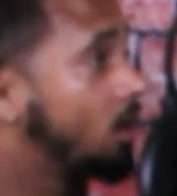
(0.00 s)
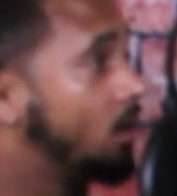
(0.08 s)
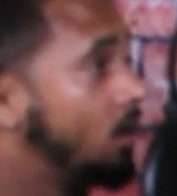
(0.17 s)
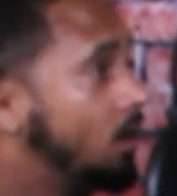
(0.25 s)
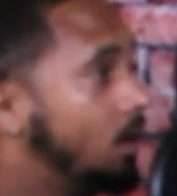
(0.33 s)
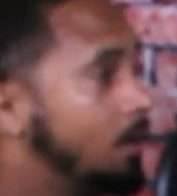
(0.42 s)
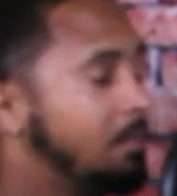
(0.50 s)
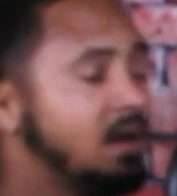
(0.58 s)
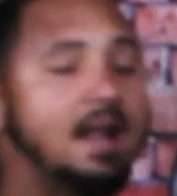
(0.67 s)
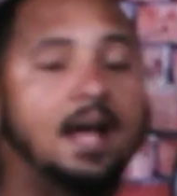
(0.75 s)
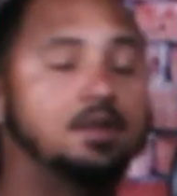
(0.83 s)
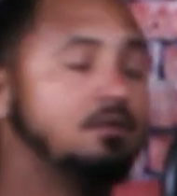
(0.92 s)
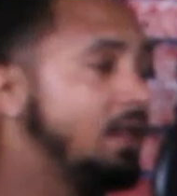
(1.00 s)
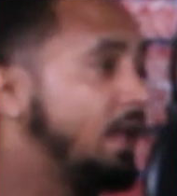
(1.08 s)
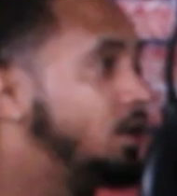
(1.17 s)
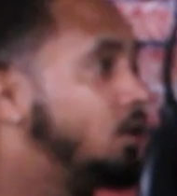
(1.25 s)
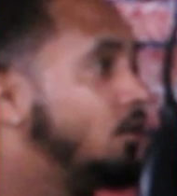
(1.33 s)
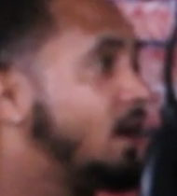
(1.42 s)
But now you feel like
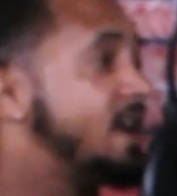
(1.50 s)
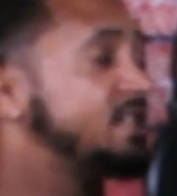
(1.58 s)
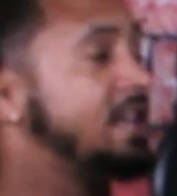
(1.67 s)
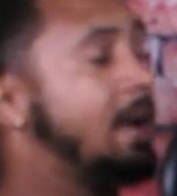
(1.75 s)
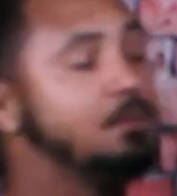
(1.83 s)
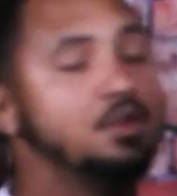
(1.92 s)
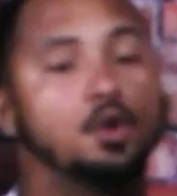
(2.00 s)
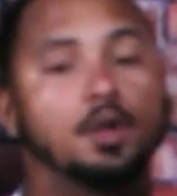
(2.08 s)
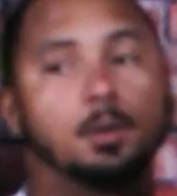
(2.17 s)
you're harassed, and you're in the